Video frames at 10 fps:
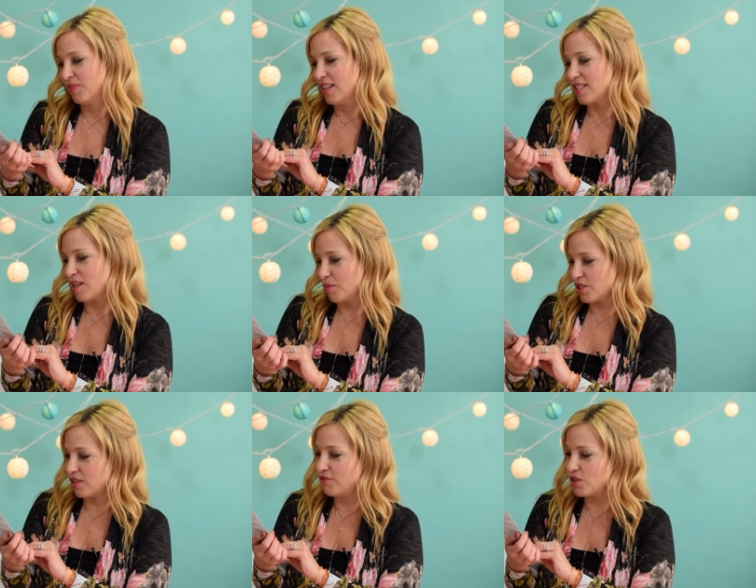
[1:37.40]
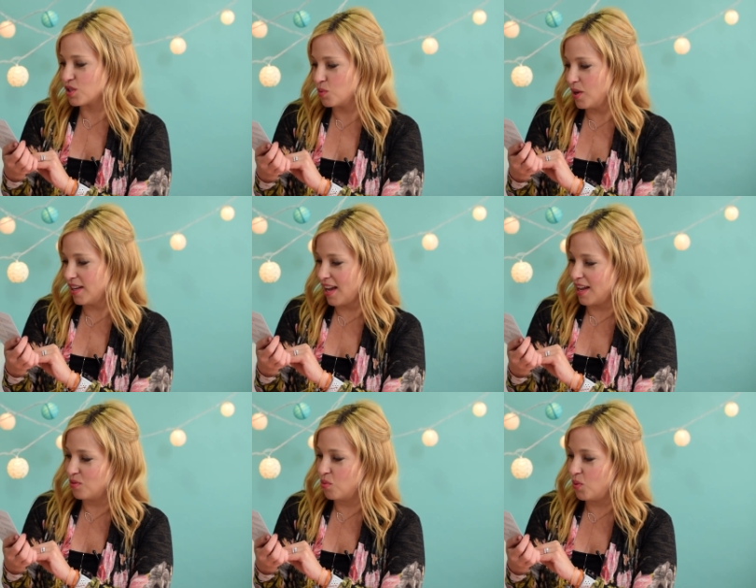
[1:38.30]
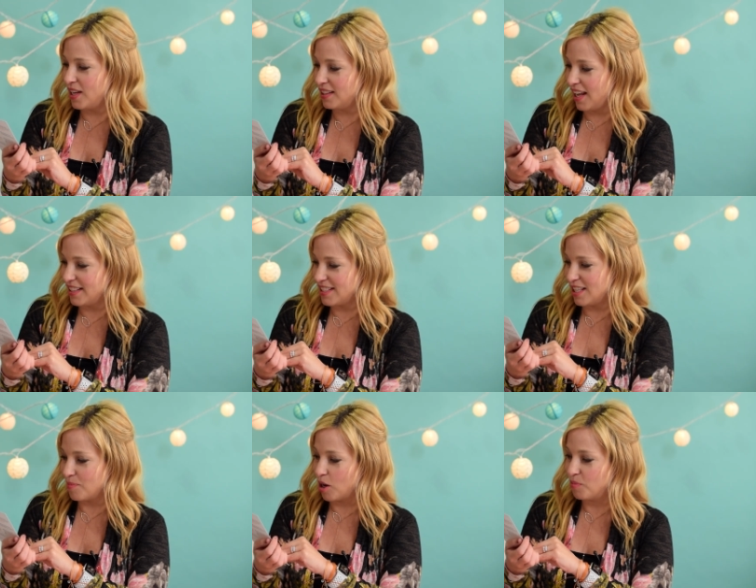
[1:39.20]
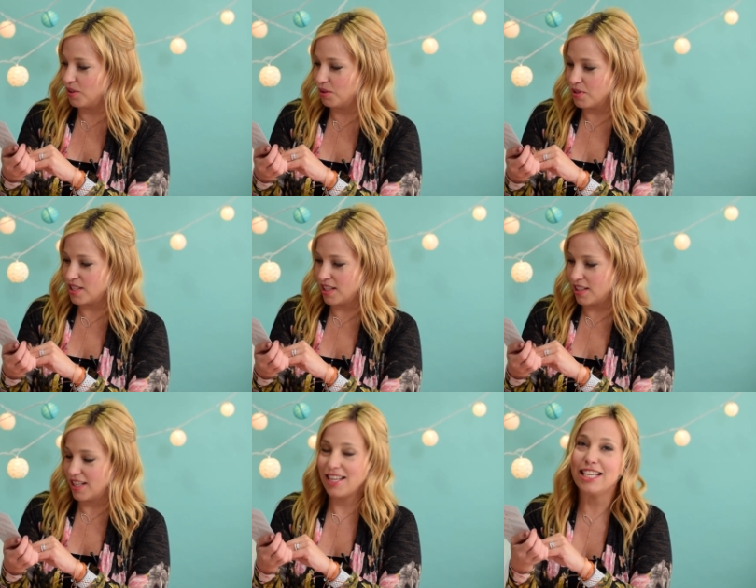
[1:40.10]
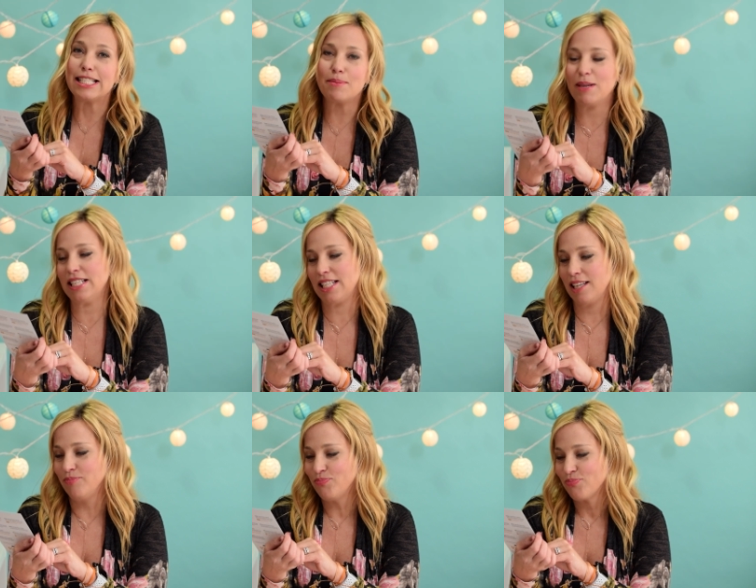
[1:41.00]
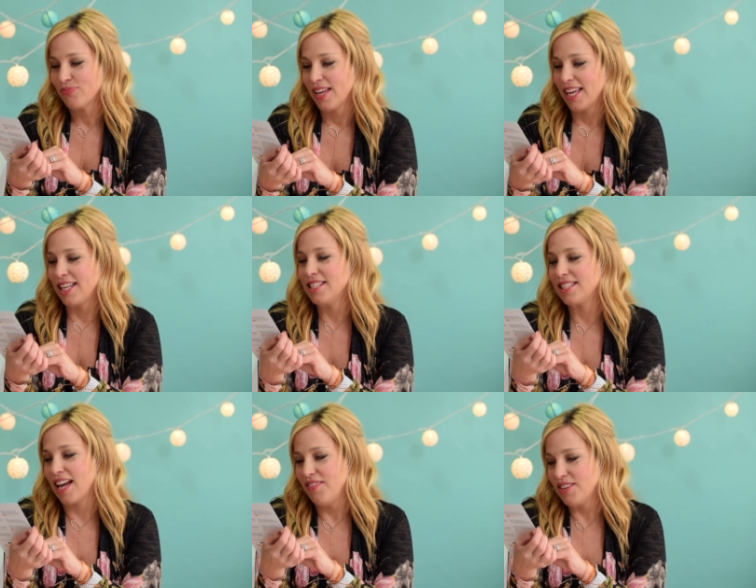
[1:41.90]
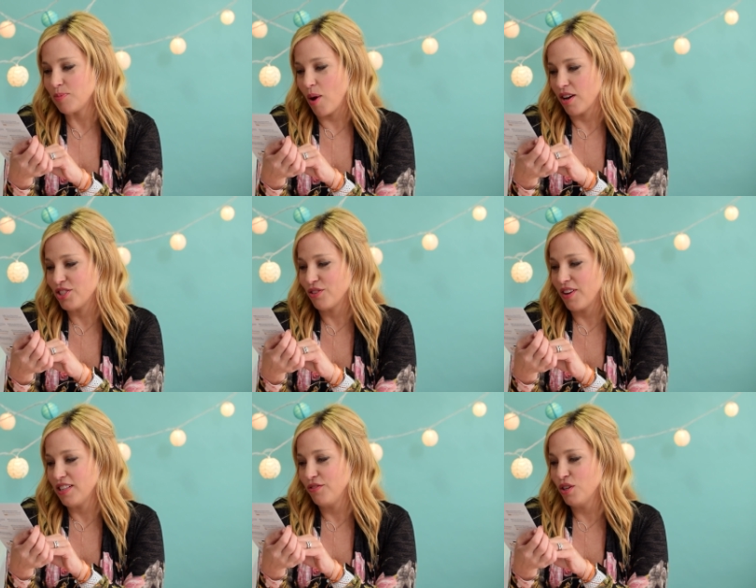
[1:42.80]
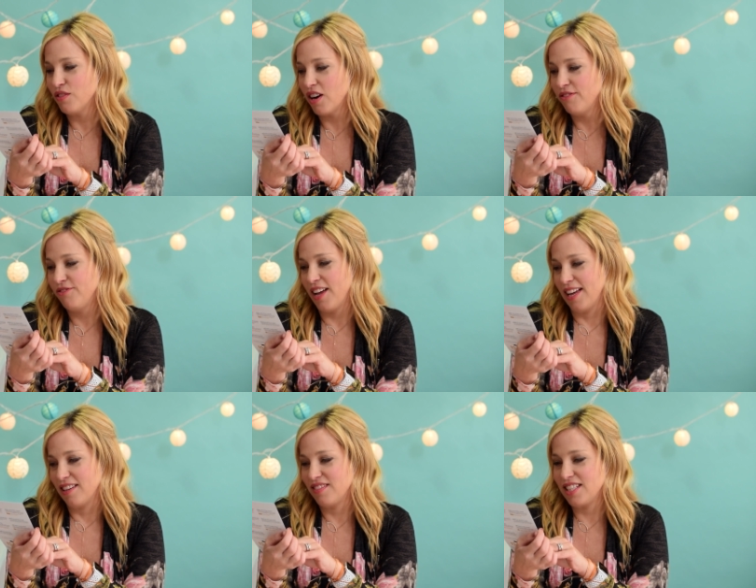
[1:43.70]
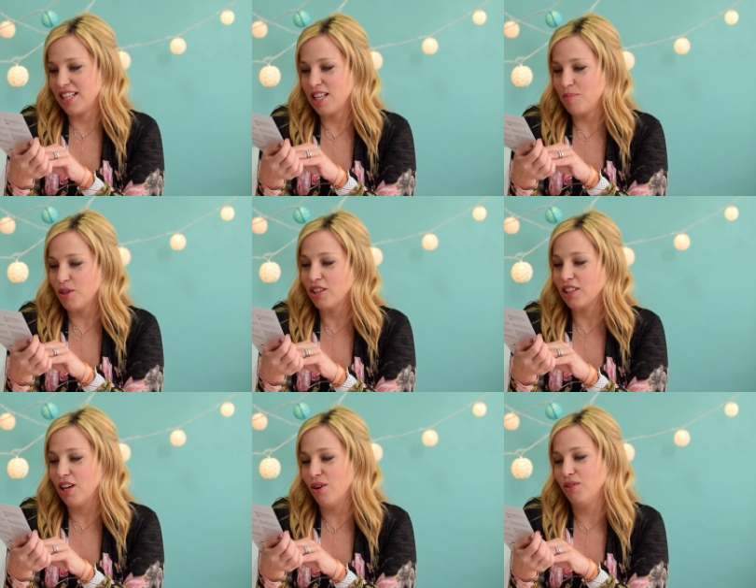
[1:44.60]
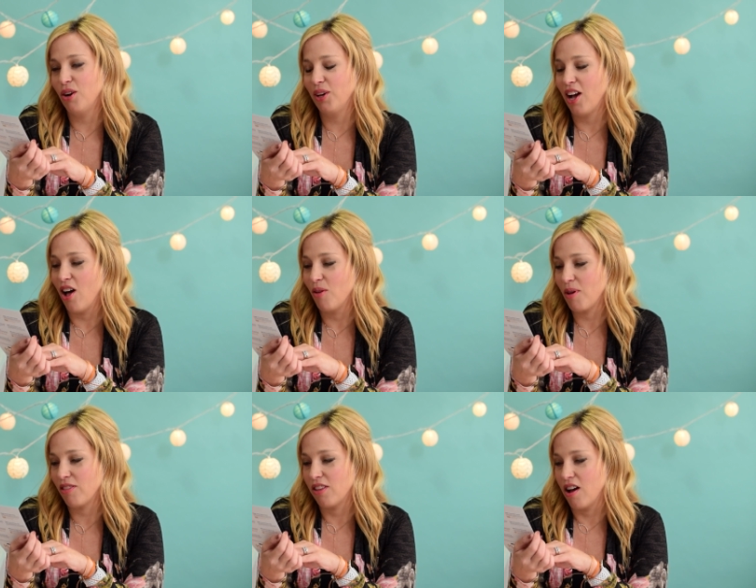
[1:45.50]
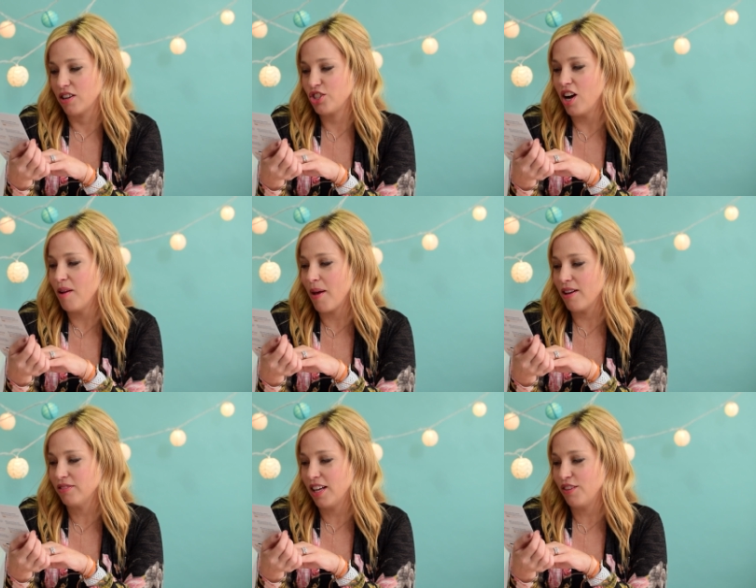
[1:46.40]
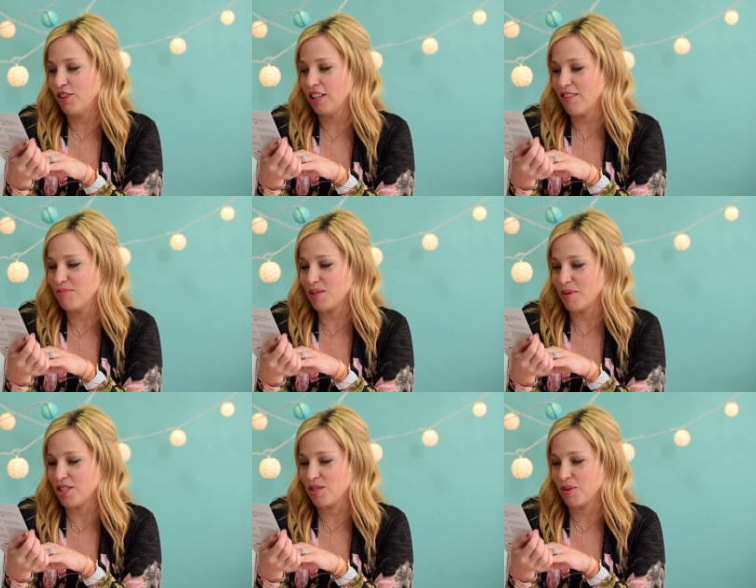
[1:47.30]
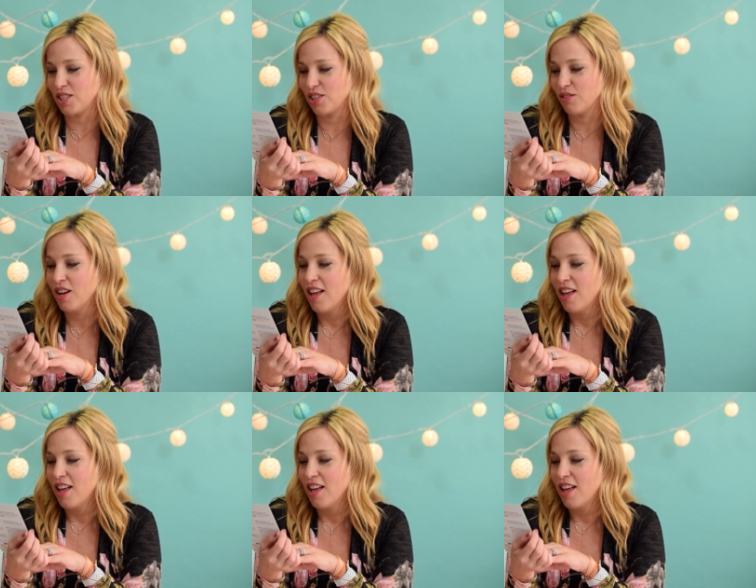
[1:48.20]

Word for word: summer's in full swing and we like to keep our beauty routine easy peasy. Inside this box, you'll find a few of our faves to keep your glow going all month long. Try them out, and if you love them as much as we do,